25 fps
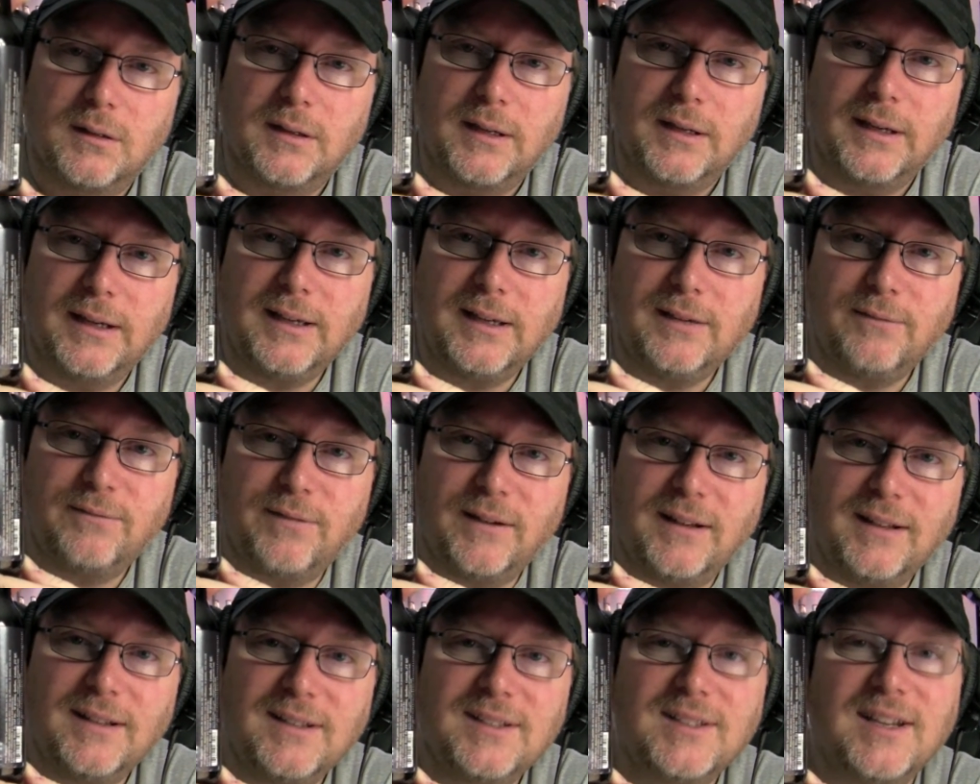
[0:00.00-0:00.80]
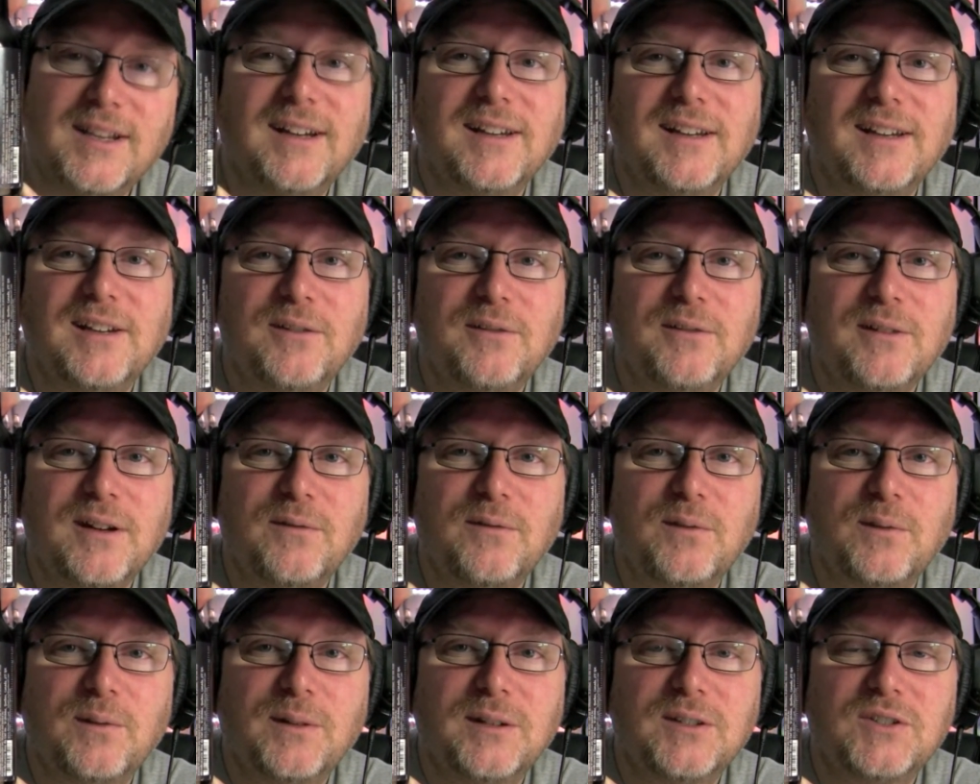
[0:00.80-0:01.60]
Hey fellas, how you doing
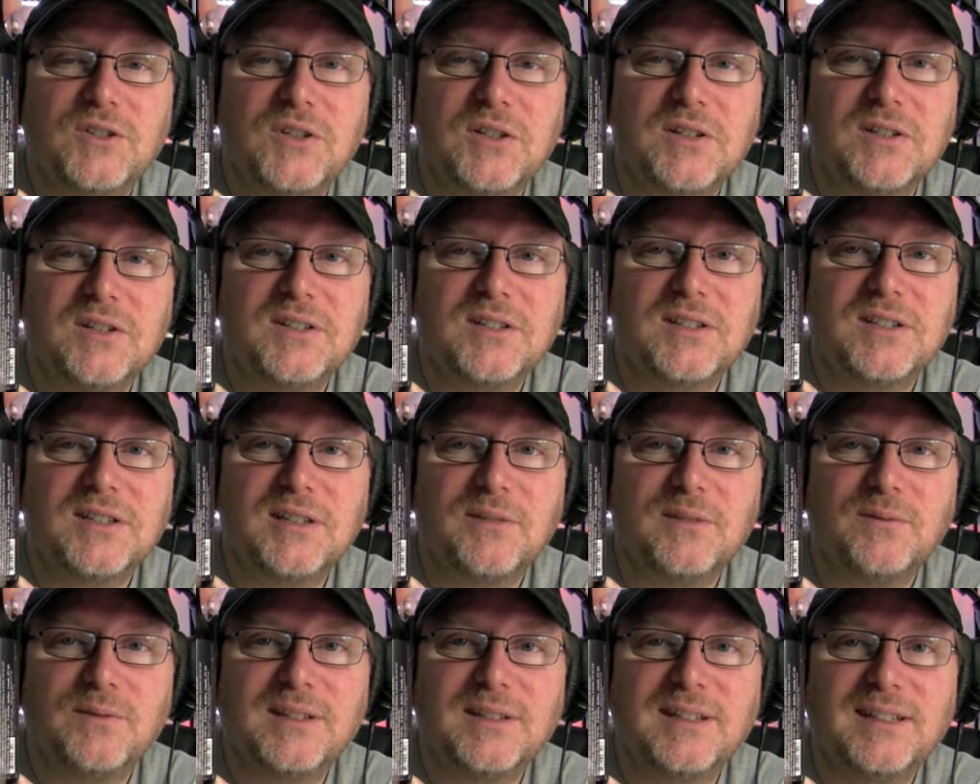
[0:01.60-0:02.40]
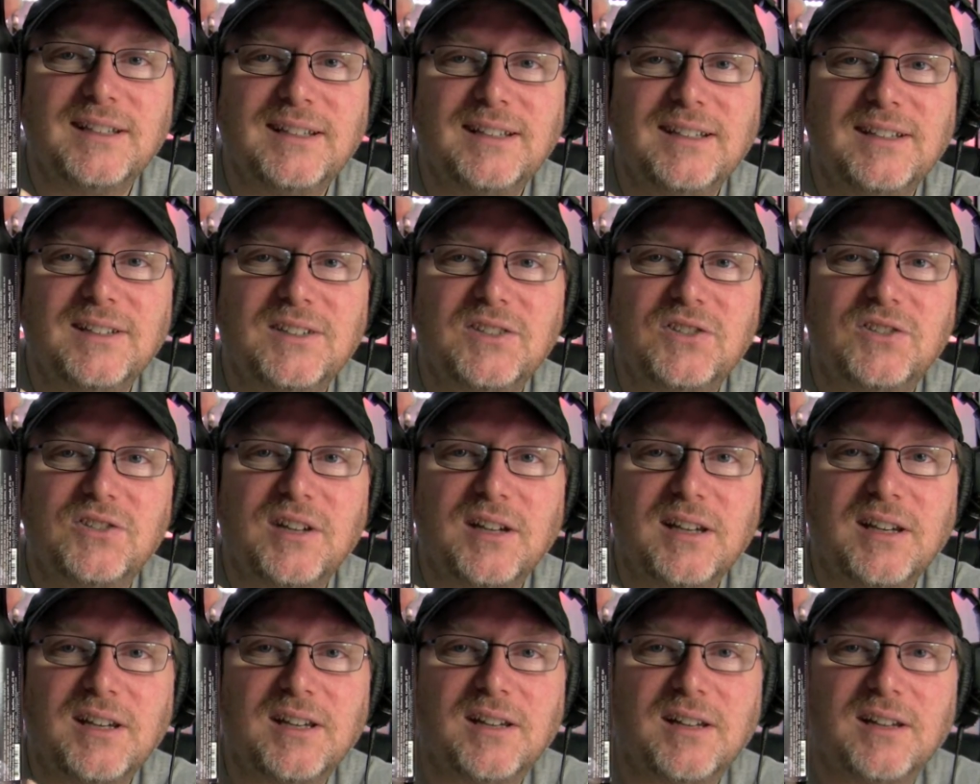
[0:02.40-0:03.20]
everyone? Cheers to 17, it's
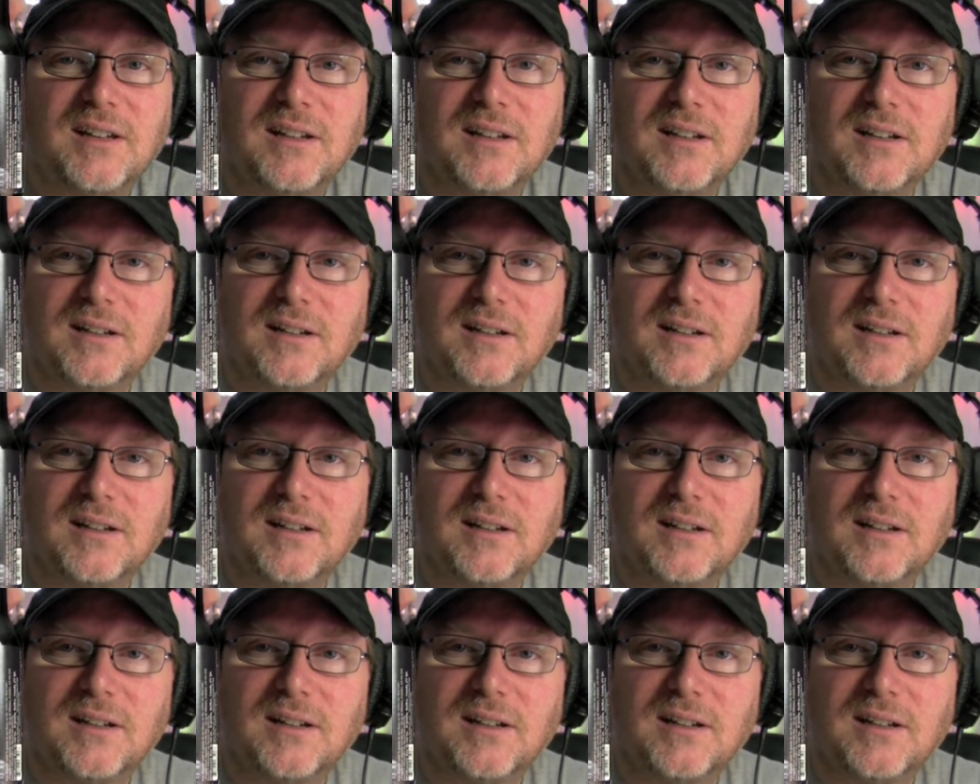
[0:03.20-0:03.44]
Jake.